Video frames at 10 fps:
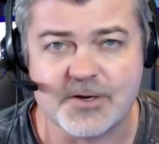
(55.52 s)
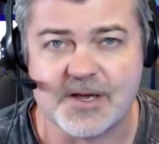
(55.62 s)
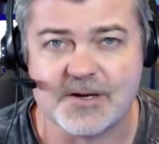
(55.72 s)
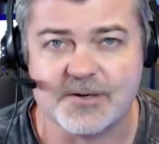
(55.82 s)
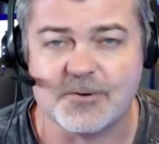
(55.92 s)

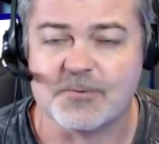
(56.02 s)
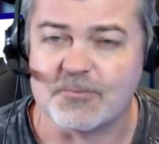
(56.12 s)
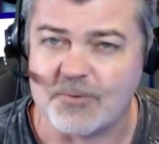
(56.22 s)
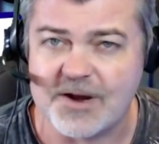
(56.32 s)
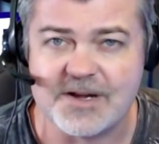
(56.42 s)
how to do it
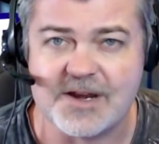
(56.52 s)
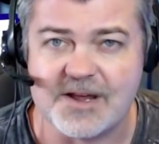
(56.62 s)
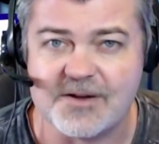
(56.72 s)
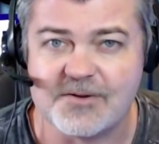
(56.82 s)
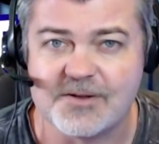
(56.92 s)
right
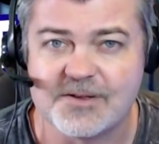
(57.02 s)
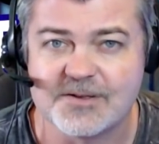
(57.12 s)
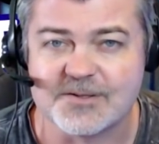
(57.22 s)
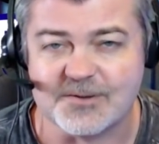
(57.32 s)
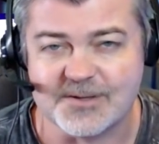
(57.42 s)
now.
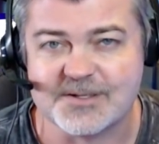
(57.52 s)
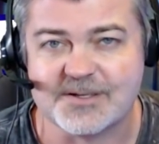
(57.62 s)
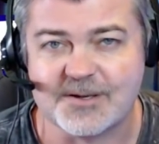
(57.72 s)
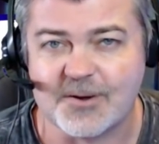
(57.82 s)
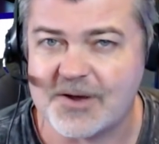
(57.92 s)
So let's
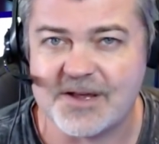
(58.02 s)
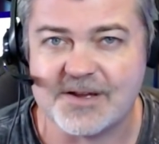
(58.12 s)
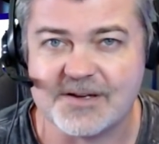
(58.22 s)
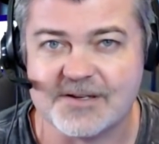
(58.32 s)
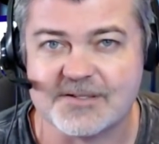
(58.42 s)
go ahead and get